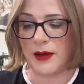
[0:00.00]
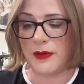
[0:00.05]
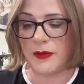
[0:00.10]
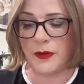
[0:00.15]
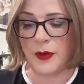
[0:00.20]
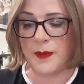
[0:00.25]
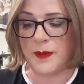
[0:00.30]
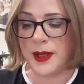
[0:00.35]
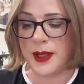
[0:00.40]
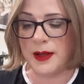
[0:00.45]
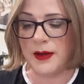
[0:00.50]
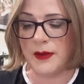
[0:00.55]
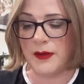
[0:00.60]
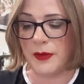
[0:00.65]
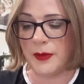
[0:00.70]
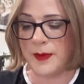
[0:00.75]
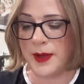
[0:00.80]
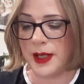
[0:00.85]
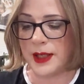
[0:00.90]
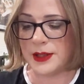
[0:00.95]
for me,
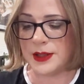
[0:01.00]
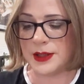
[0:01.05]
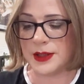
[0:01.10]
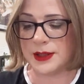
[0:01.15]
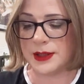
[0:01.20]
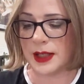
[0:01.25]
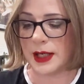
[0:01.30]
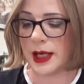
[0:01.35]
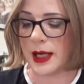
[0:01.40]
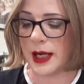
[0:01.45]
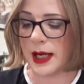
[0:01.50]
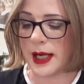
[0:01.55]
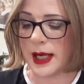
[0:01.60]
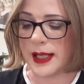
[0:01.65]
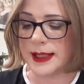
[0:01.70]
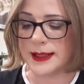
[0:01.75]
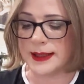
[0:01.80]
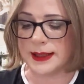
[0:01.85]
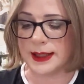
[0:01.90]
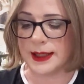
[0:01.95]
it's just a
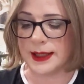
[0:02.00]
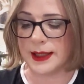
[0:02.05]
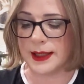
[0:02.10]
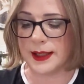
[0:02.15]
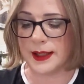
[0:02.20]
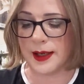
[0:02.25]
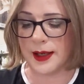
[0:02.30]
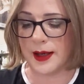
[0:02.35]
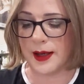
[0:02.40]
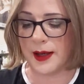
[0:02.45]
classic